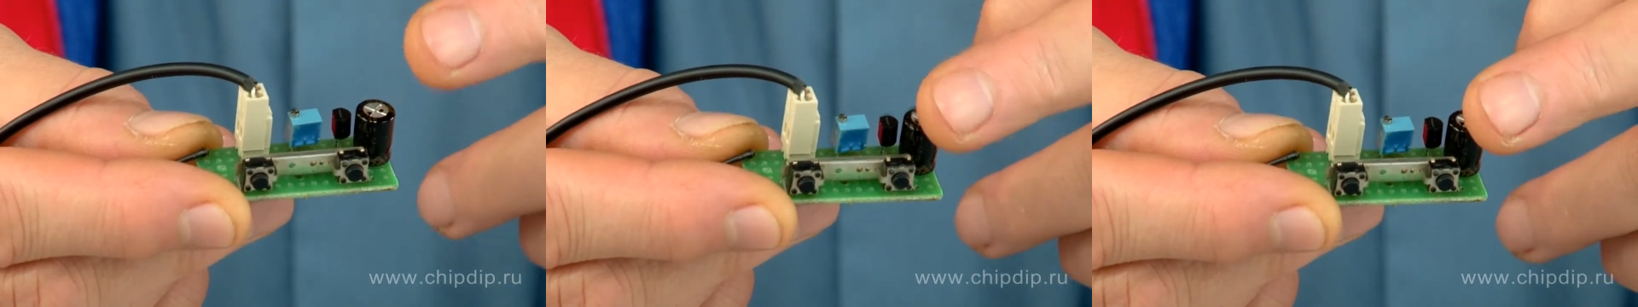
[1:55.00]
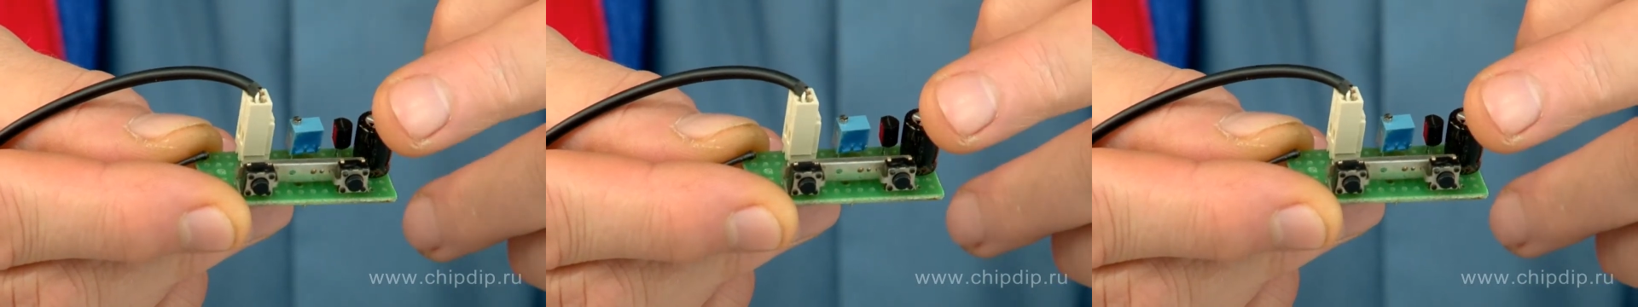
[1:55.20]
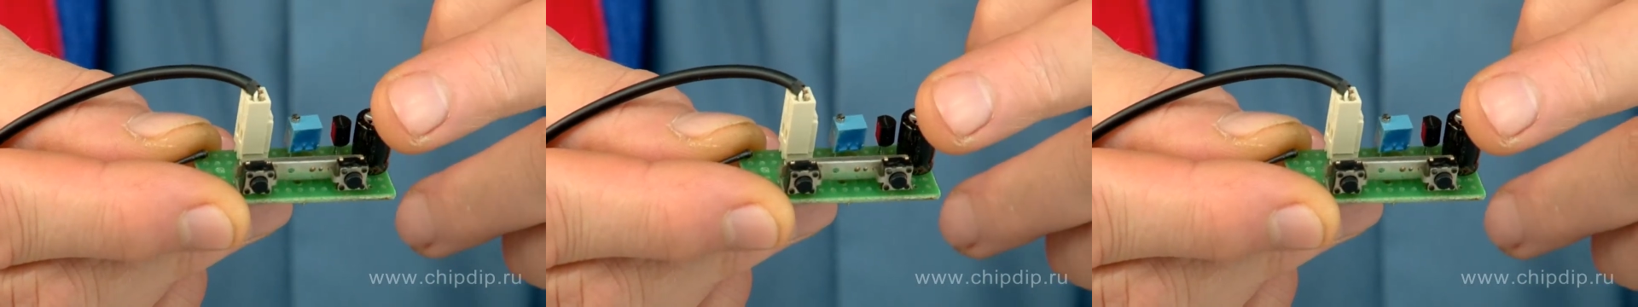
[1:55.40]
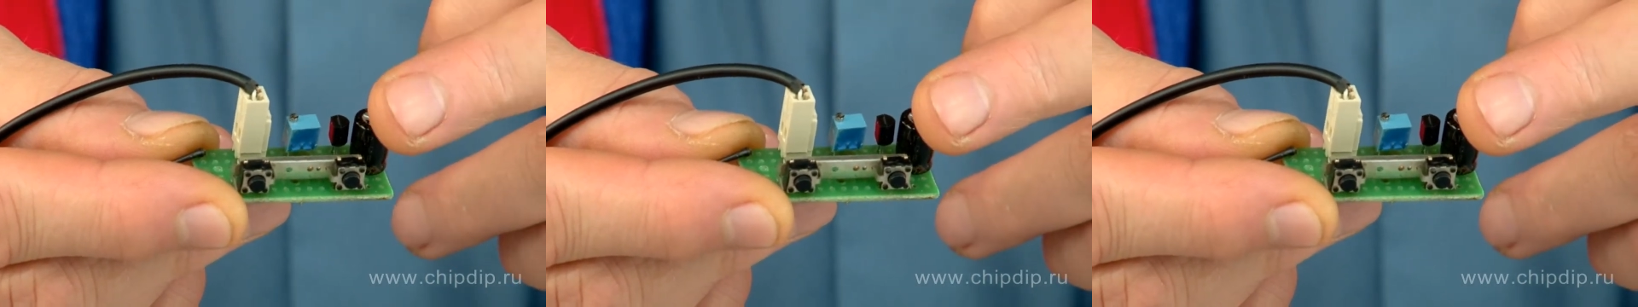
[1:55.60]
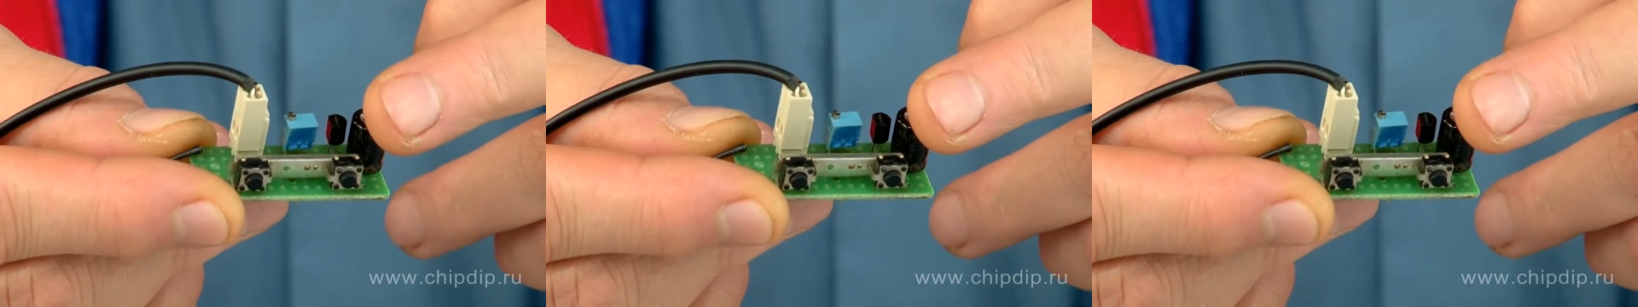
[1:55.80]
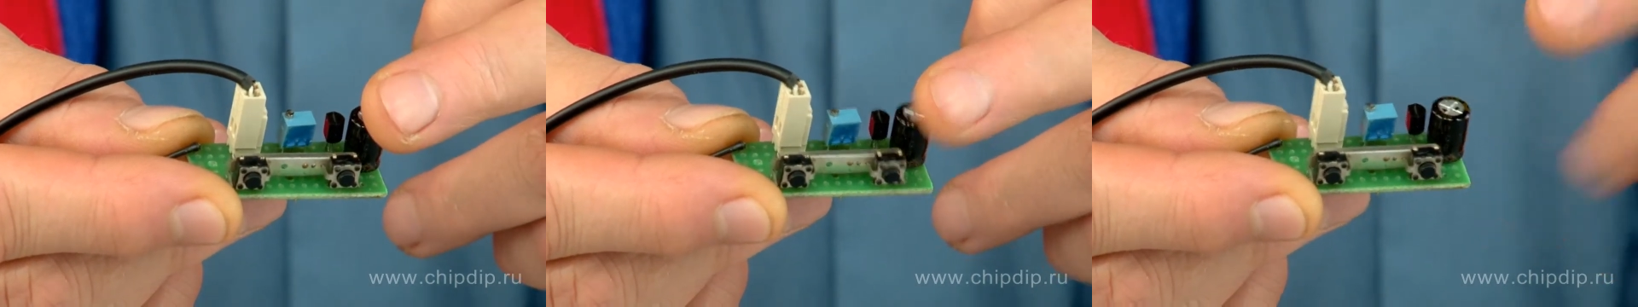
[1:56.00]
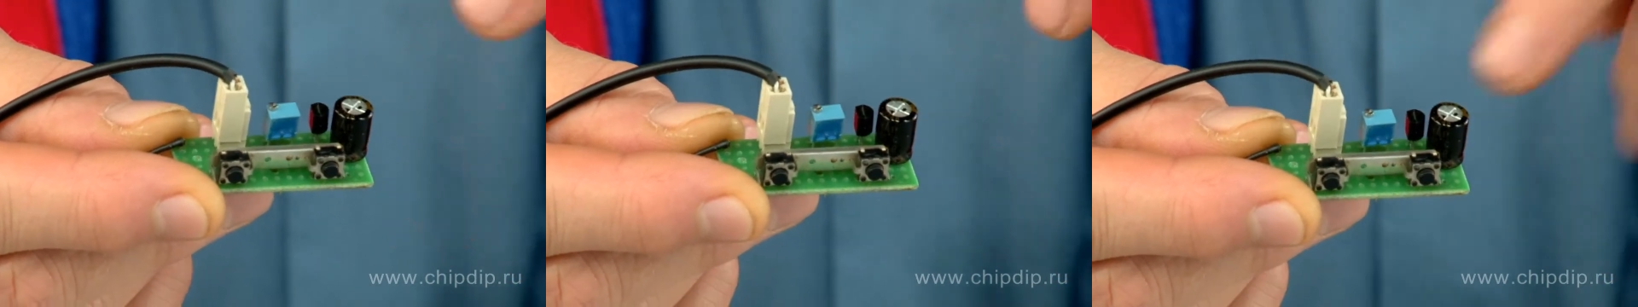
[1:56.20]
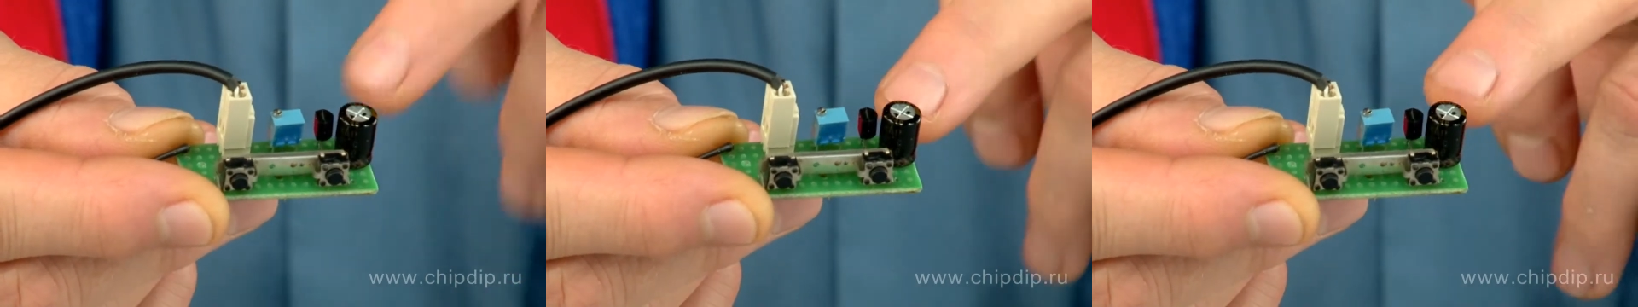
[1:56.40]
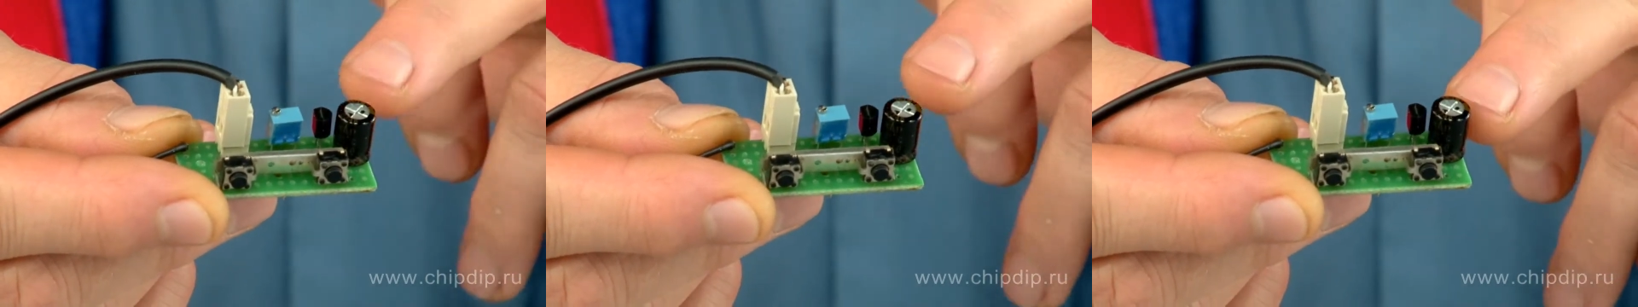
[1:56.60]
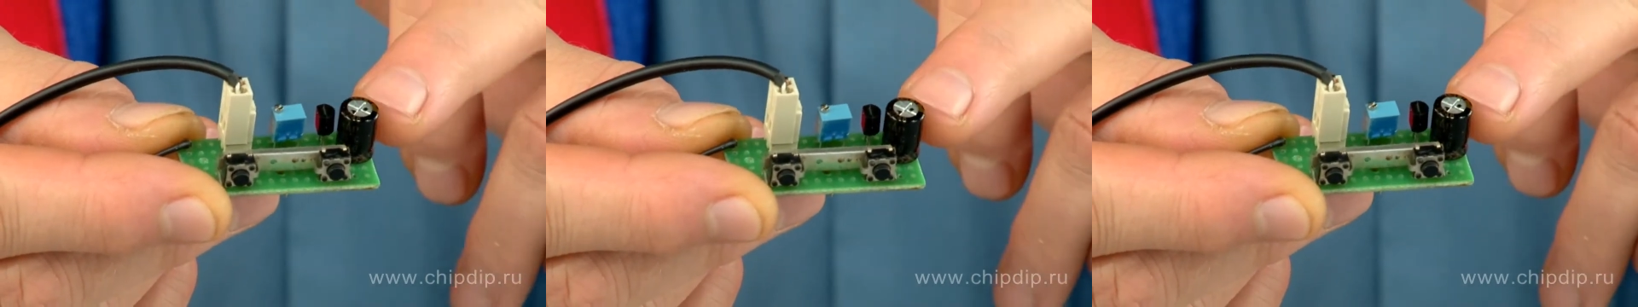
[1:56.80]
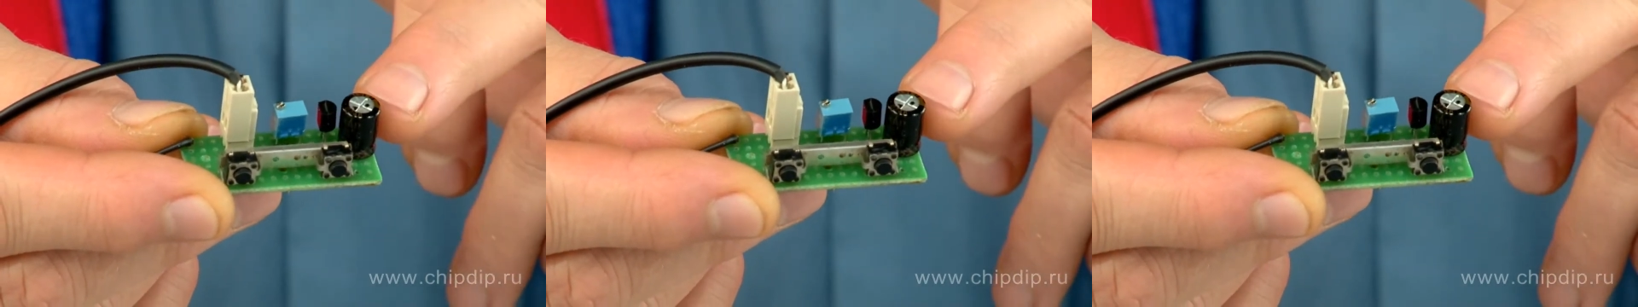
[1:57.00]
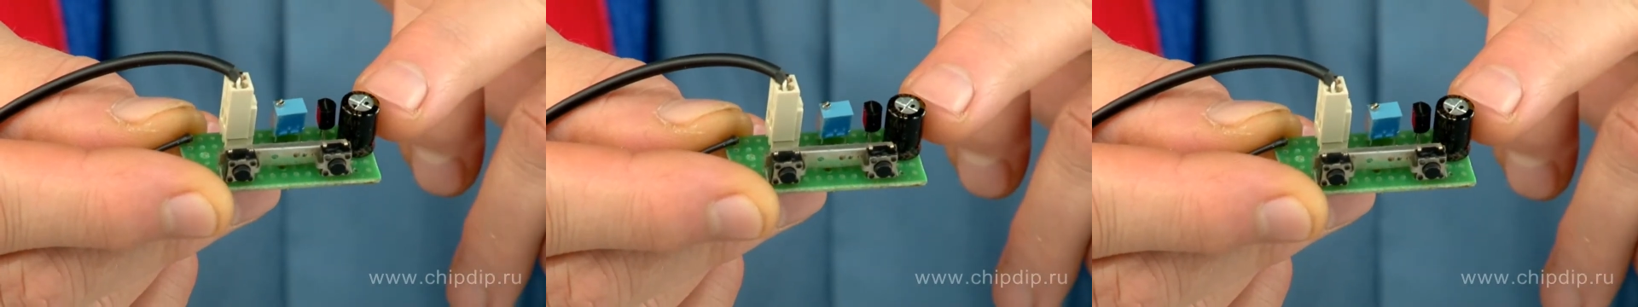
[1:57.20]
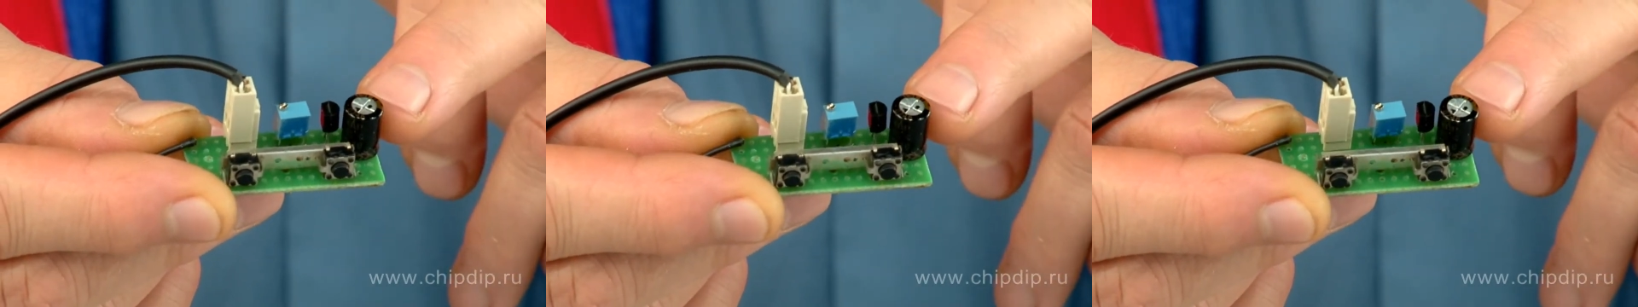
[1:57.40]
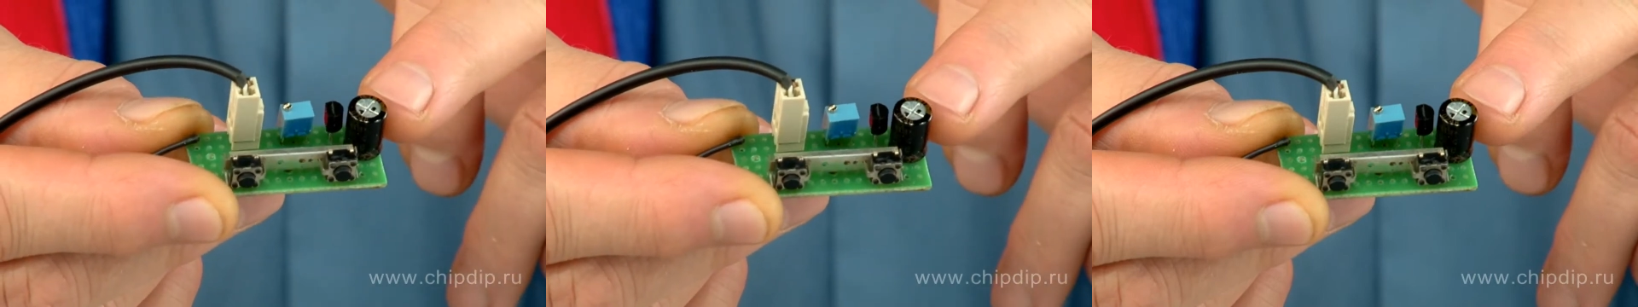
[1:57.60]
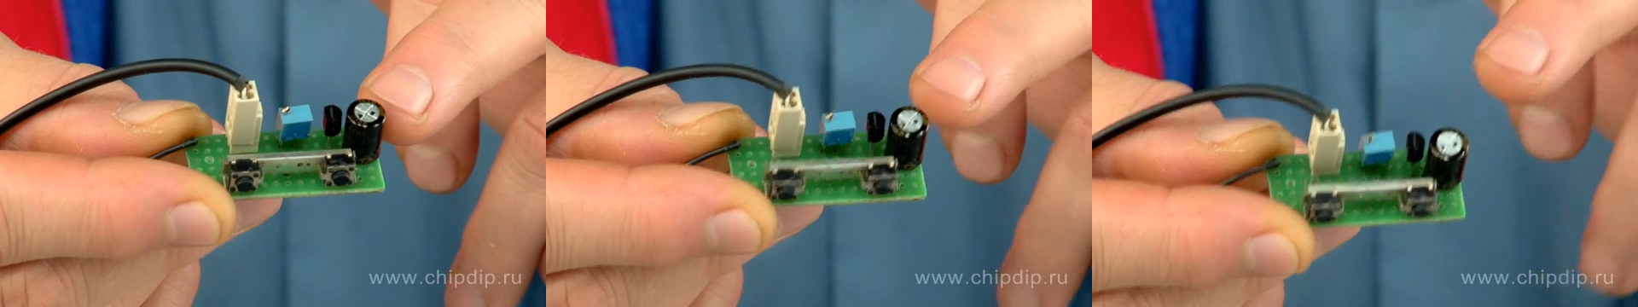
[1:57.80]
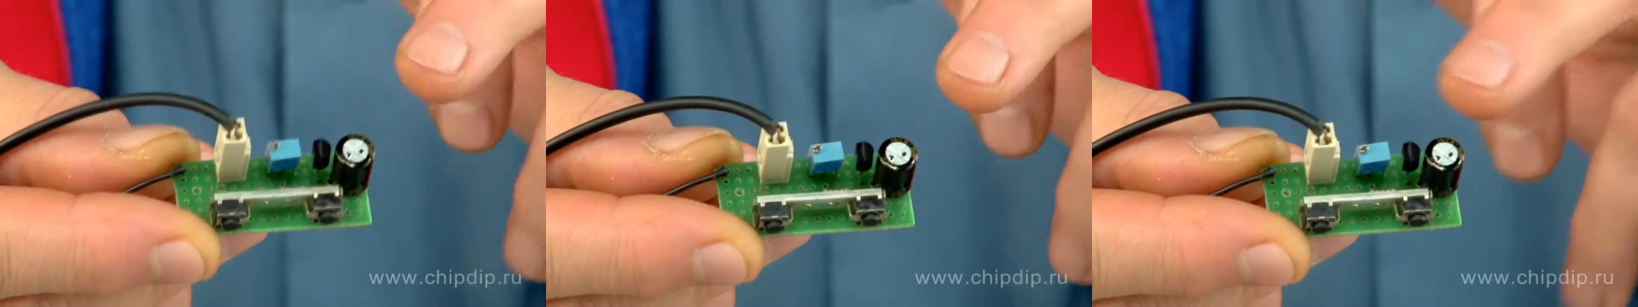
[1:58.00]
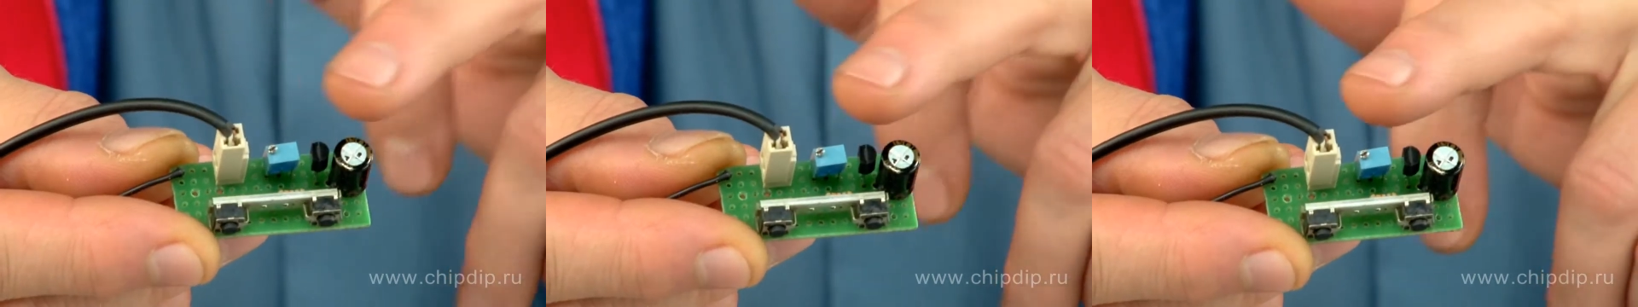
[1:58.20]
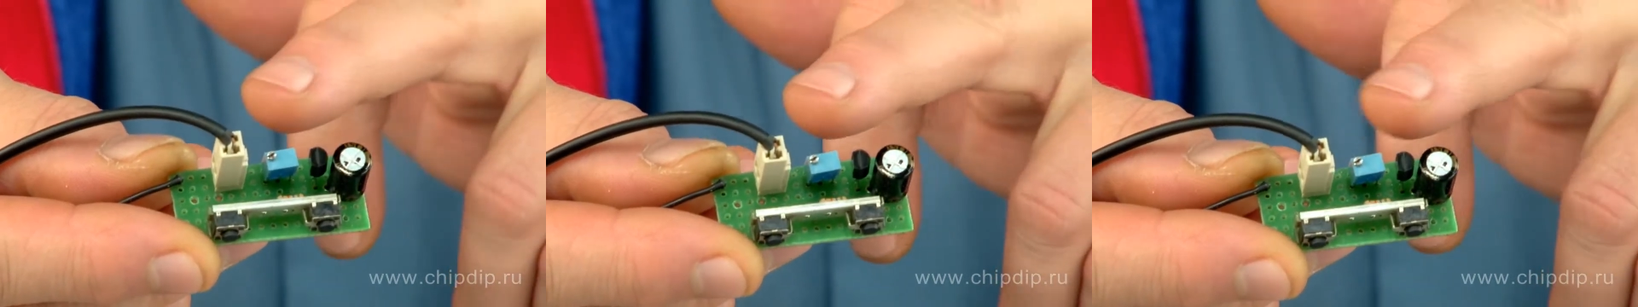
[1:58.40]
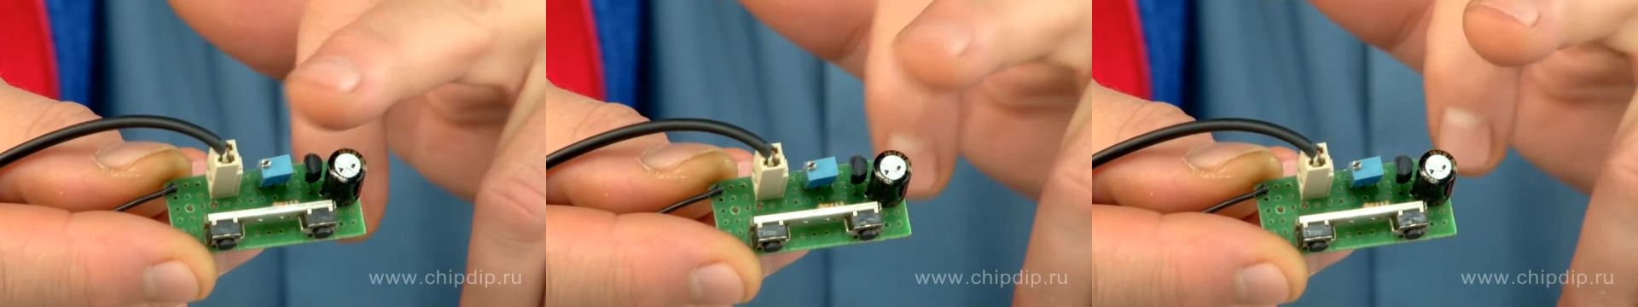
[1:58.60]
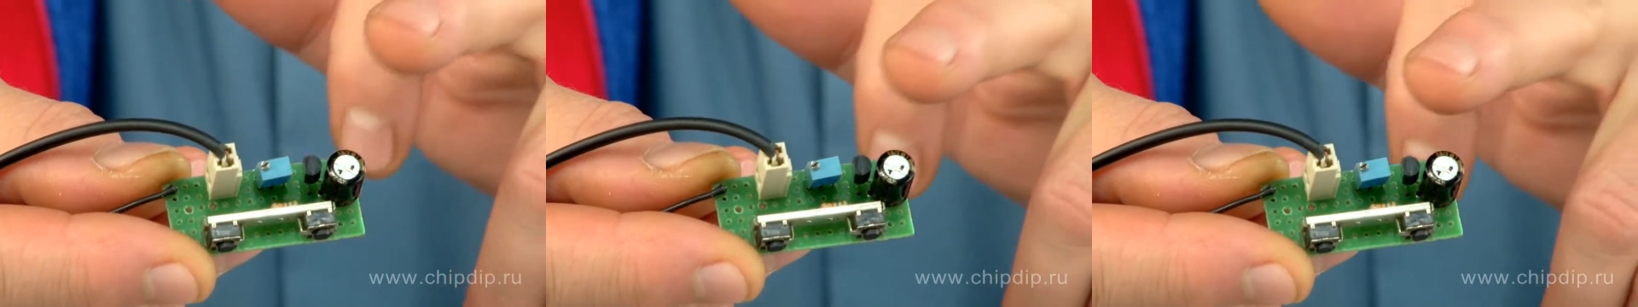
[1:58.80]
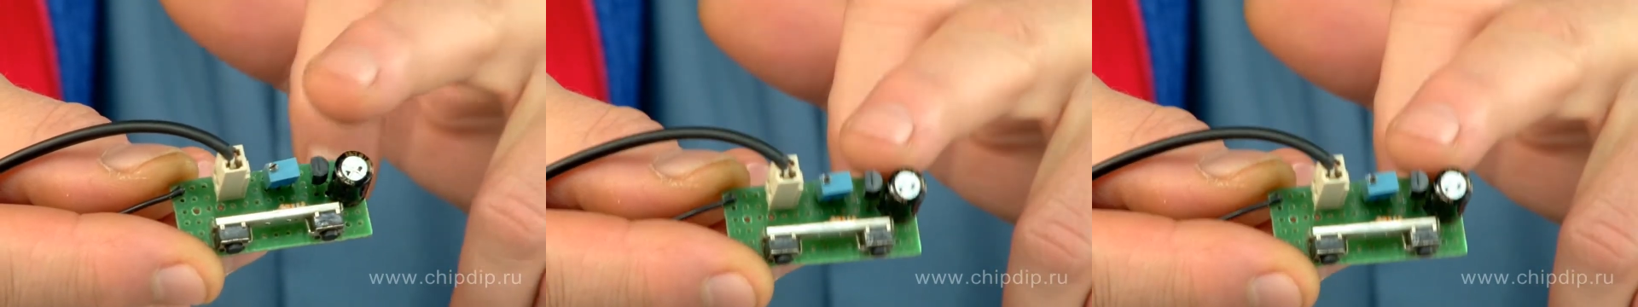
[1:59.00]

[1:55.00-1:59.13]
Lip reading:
(no speaker visible)